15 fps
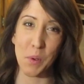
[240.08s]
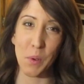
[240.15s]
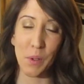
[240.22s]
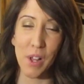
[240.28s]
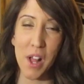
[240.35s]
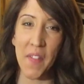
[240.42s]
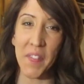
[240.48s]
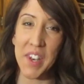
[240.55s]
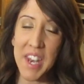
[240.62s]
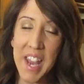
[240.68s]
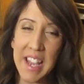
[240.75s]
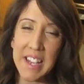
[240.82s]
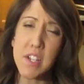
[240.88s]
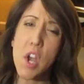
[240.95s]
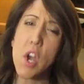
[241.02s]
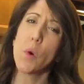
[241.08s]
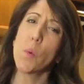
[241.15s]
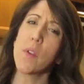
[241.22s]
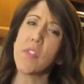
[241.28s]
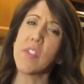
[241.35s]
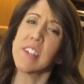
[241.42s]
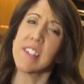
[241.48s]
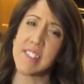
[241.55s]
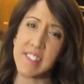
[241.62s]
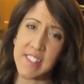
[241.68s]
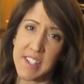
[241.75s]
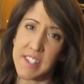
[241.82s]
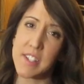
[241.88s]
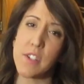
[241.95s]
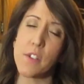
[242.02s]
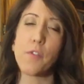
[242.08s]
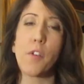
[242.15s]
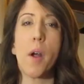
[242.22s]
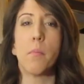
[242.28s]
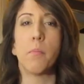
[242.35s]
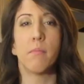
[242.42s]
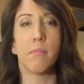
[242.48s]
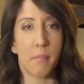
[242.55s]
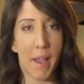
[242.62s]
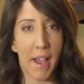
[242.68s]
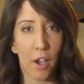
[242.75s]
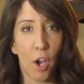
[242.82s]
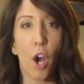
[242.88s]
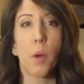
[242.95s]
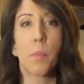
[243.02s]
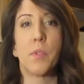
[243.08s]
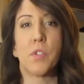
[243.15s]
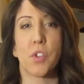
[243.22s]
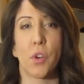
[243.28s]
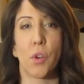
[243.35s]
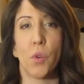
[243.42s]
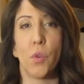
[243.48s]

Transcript: total on the night with an assist from Matt Carpenter,